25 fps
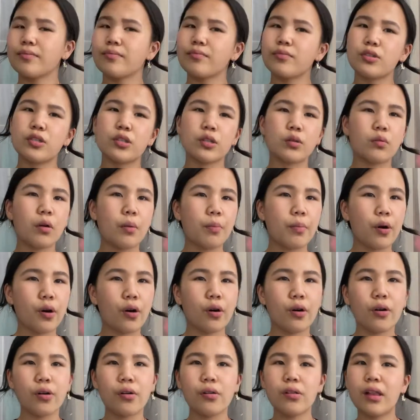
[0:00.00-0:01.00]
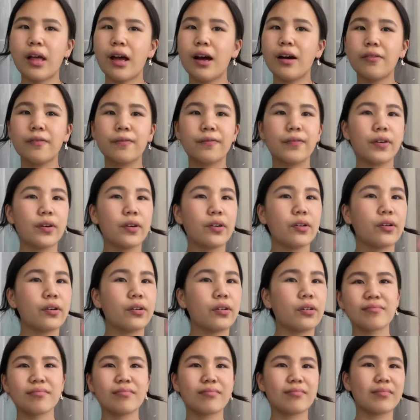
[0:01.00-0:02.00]
doable
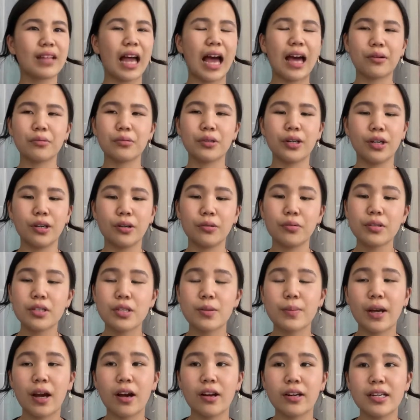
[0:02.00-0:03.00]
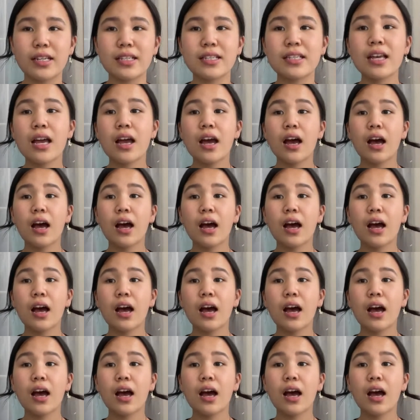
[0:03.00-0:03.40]
helpful i don't know to be honest